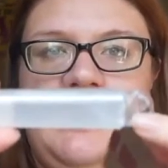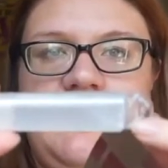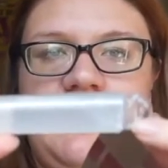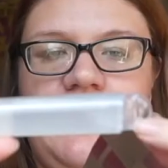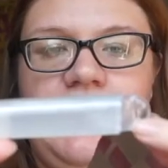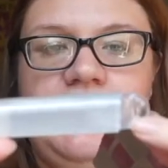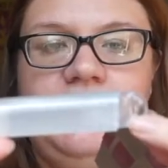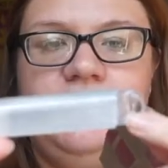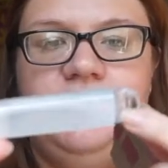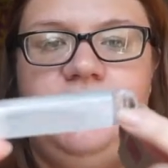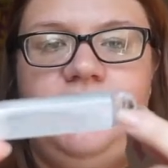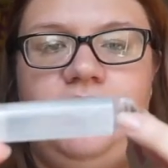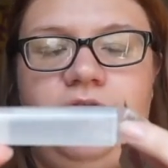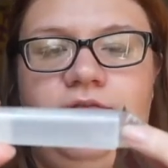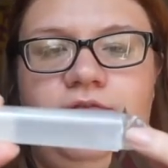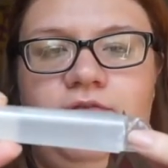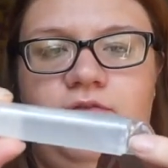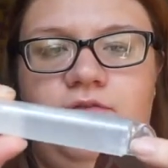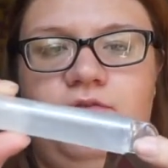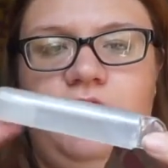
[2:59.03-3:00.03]
kind
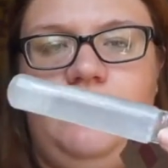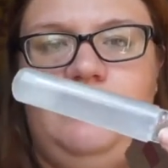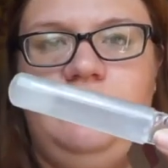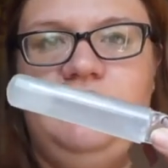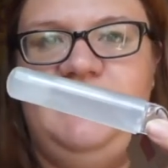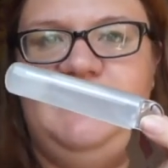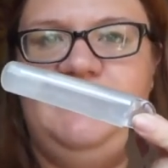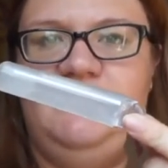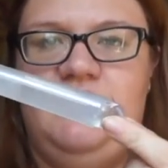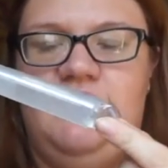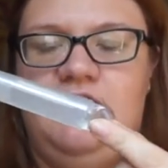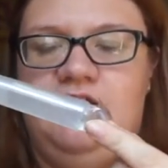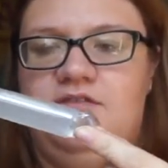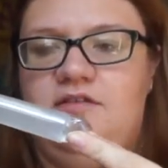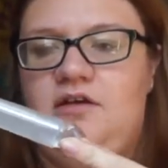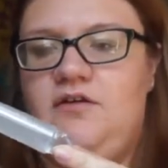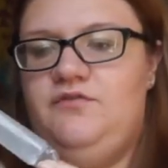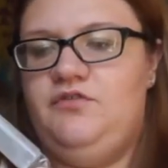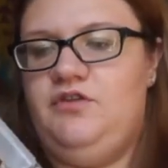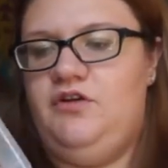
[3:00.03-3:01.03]
of fold-in
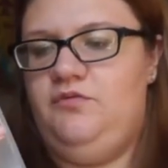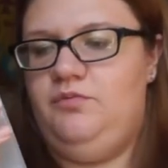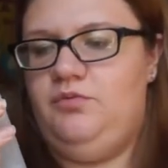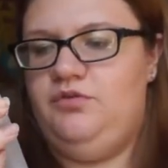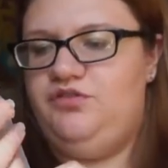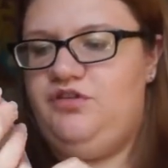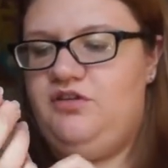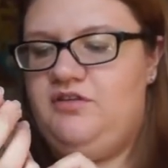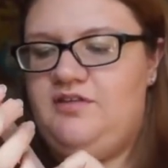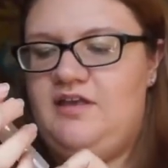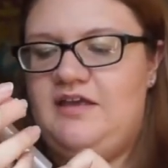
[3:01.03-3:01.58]
itself toothbrushes.